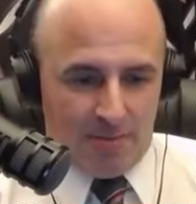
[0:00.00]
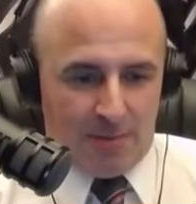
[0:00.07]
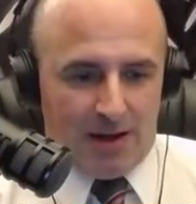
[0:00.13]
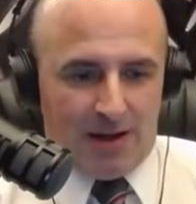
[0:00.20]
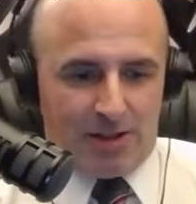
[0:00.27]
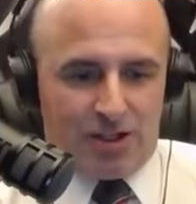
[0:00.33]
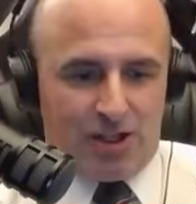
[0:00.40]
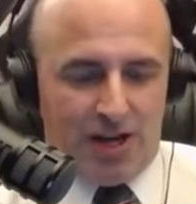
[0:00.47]

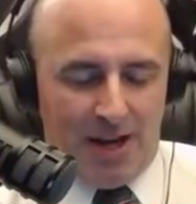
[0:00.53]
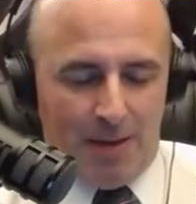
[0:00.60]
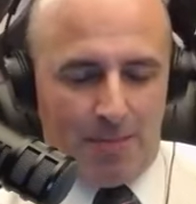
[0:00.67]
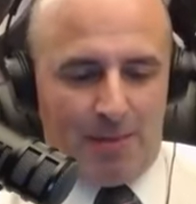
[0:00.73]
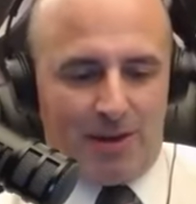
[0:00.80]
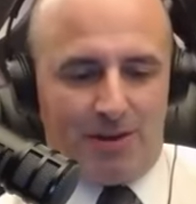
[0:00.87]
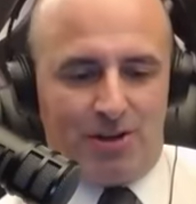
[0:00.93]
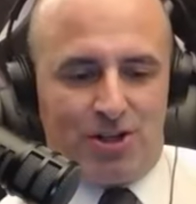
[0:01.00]
a
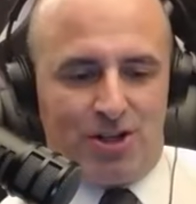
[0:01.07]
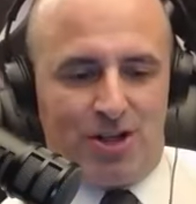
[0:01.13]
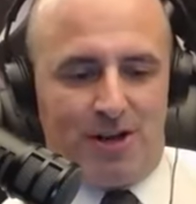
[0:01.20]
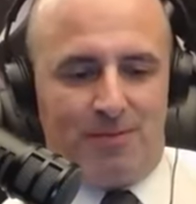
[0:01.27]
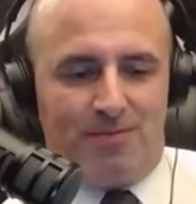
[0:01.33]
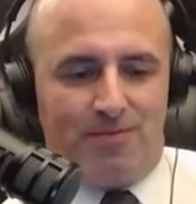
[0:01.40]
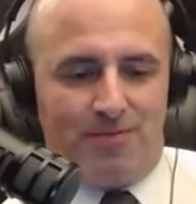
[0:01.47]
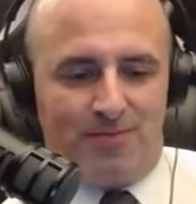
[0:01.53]

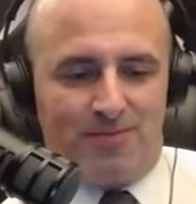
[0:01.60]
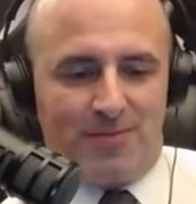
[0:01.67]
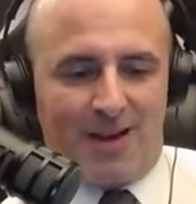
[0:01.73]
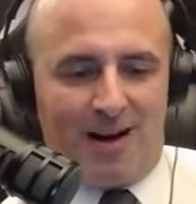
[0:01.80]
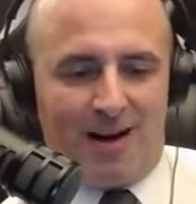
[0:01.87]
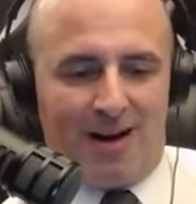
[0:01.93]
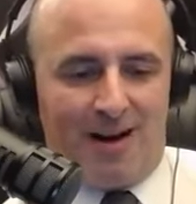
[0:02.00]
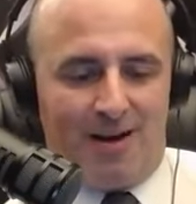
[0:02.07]
championship,
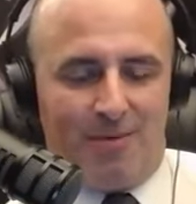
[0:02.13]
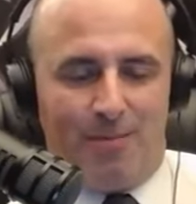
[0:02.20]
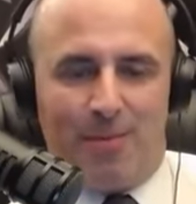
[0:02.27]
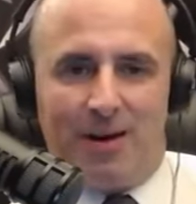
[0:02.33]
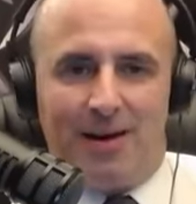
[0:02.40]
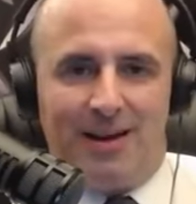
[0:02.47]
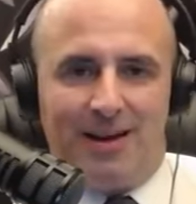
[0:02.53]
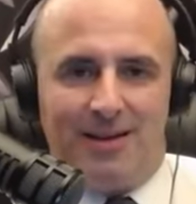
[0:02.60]
uh,
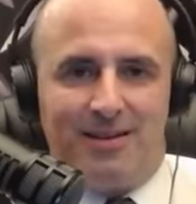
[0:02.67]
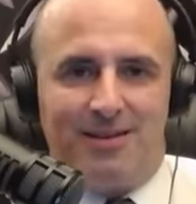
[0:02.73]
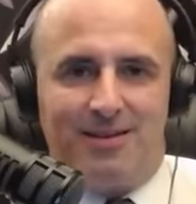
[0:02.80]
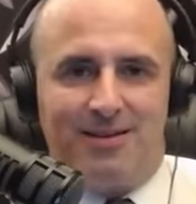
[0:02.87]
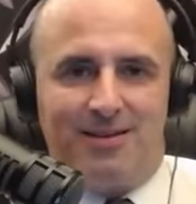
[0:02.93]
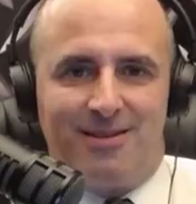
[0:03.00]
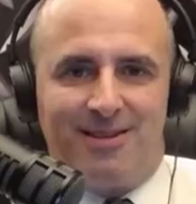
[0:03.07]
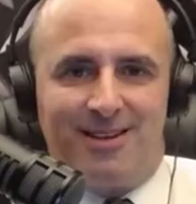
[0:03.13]
but he
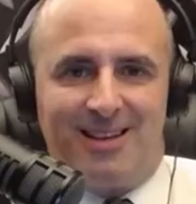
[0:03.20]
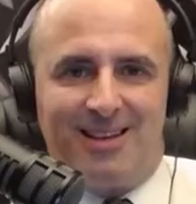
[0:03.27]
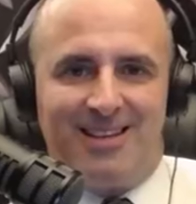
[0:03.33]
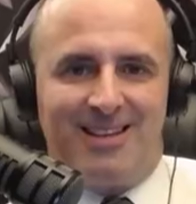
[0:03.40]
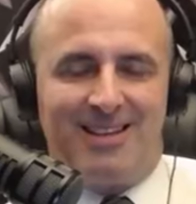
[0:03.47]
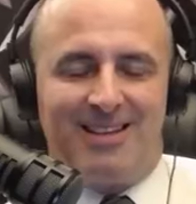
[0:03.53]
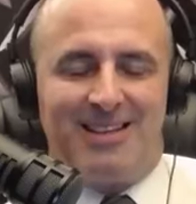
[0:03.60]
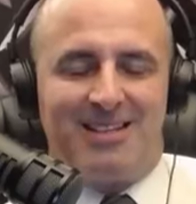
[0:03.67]

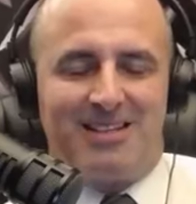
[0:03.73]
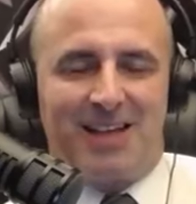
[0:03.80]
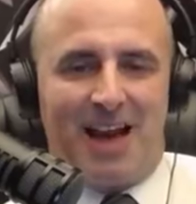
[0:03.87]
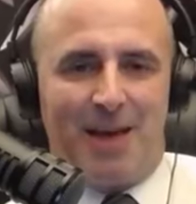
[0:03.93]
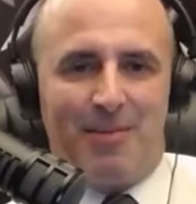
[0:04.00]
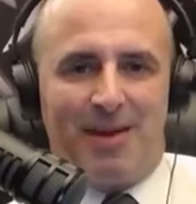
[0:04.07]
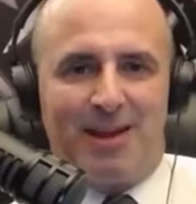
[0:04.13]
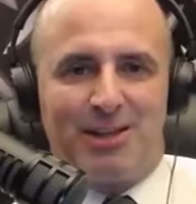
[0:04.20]
his
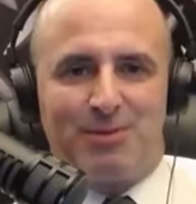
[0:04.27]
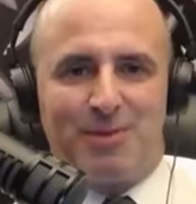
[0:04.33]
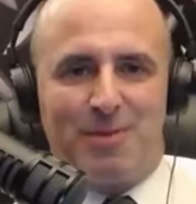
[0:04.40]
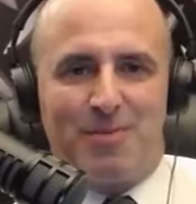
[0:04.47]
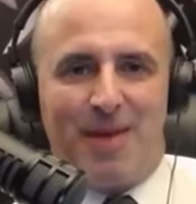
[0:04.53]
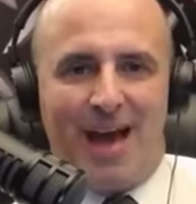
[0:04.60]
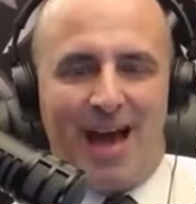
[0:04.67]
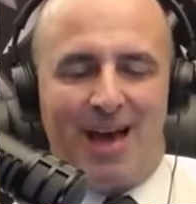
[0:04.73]
timing has been
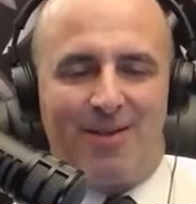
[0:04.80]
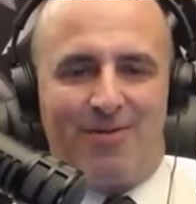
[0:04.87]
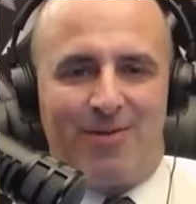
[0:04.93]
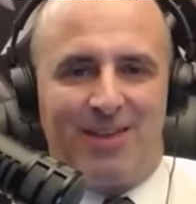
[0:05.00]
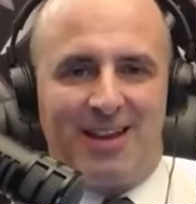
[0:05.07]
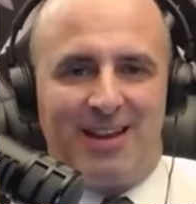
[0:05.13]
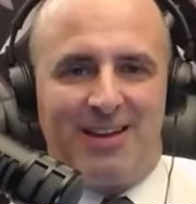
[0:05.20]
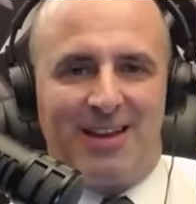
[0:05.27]
bad for
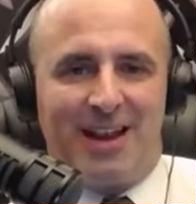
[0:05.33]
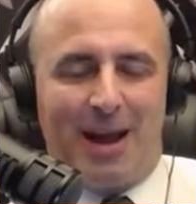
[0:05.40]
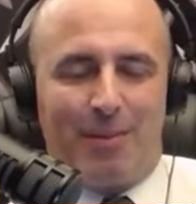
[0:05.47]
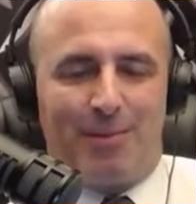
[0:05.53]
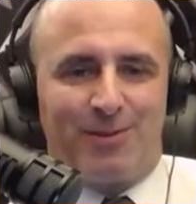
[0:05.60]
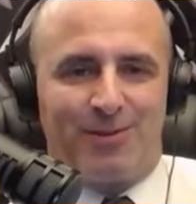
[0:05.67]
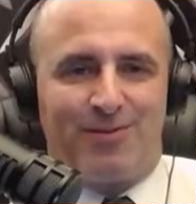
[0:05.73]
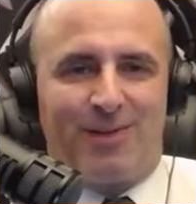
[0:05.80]
the
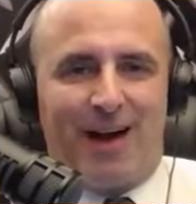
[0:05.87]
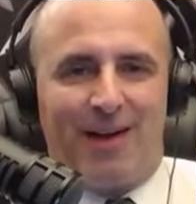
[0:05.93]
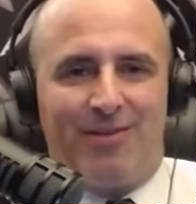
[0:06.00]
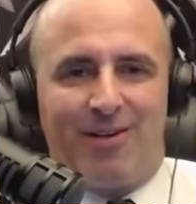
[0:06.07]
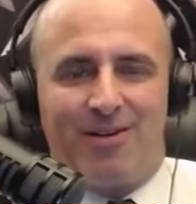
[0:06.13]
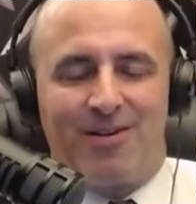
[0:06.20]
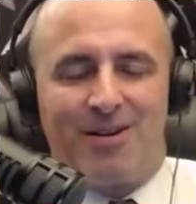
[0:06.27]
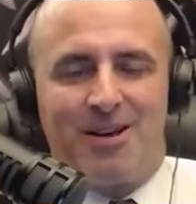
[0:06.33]
Indianapolis
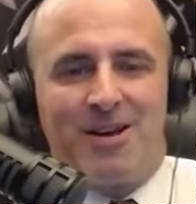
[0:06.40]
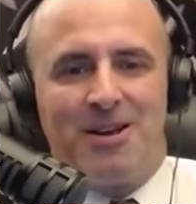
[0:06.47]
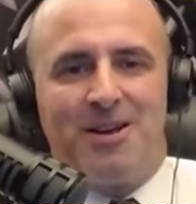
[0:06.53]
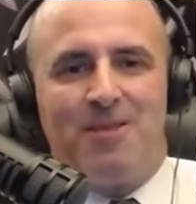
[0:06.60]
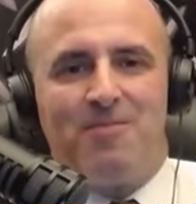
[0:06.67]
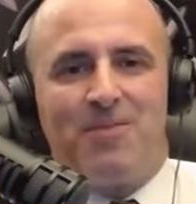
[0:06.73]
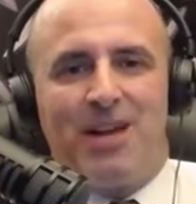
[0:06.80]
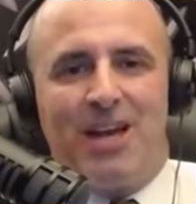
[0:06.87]
500.
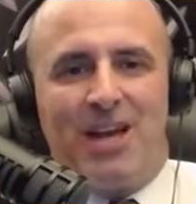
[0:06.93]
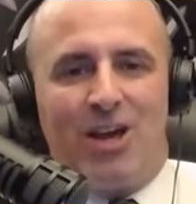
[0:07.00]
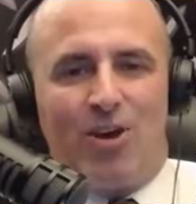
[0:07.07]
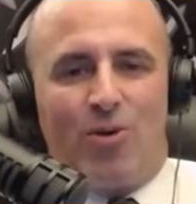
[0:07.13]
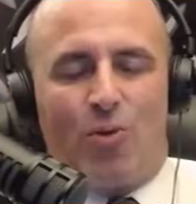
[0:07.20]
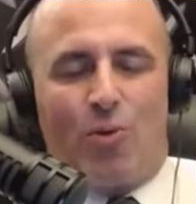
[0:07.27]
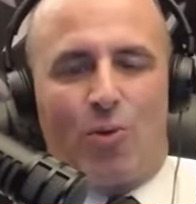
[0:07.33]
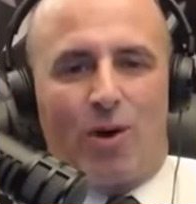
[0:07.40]
He
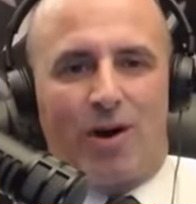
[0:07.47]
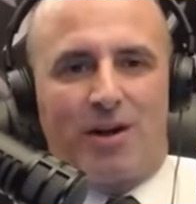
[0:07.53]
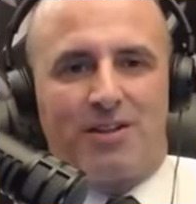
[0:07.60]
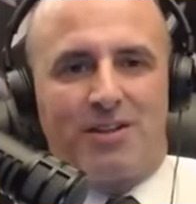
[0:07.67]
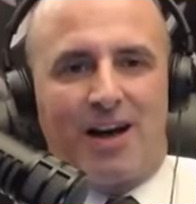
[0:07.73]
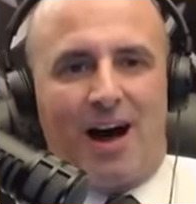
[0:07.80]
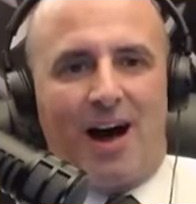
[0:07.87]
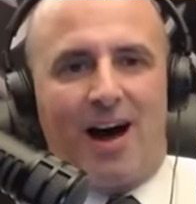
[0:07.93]

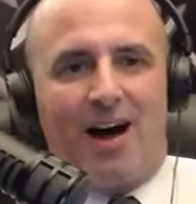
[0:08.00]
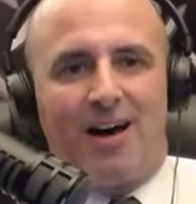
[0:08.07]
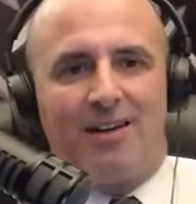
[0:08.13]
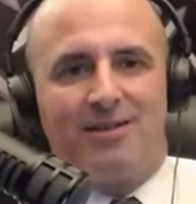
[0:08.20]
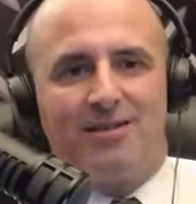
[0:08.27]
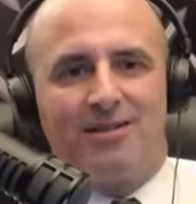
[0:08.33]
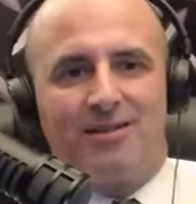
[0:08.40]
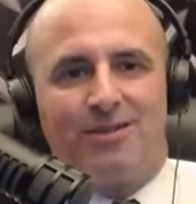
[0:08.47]
worked
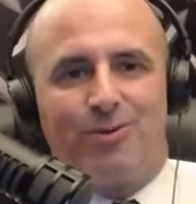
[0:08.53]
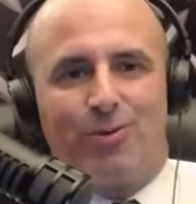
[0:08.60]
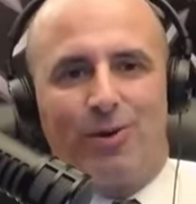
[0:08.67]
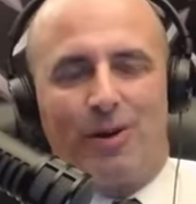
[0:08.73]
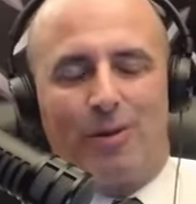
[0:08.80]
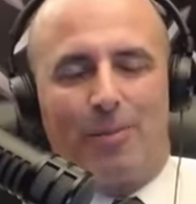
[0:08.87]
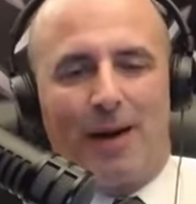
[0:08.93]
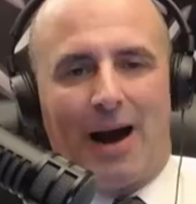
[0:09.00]
on
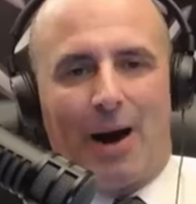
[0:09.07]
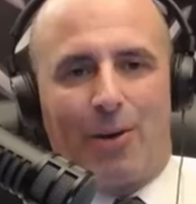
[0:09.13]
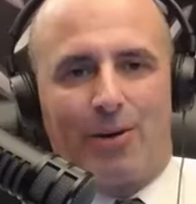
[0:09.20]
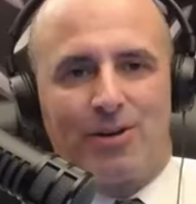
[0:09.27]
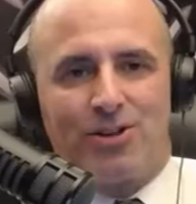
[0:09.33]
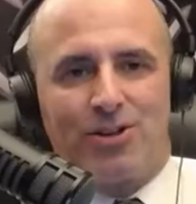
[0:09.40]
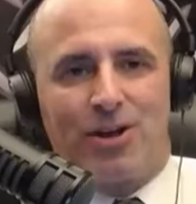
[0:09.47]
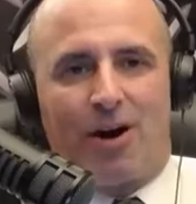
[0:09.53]
Will
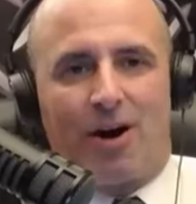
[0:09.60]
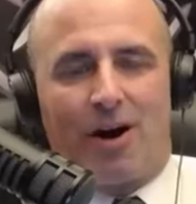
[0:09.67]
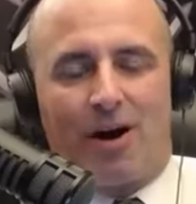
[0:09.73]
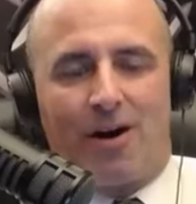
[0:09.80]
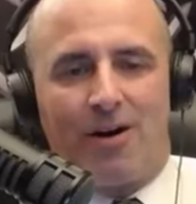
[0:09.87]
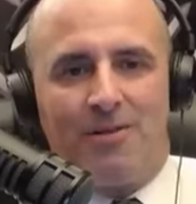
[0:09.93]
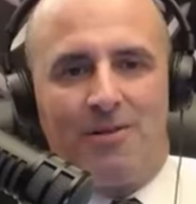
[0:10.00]
Power's car,